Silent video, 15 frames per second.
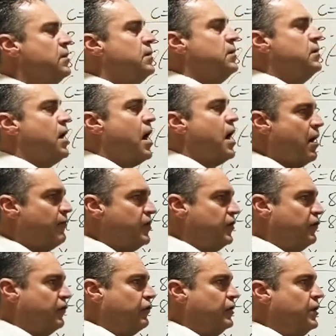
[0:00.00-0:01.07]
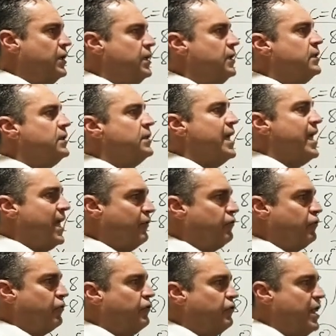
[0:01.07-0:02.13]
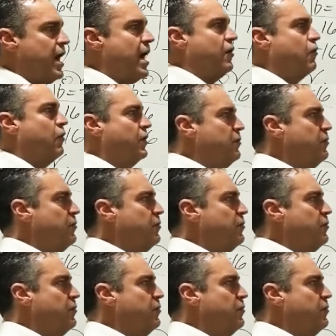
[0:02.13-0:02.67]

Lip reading: obviously, the answer is not going to be a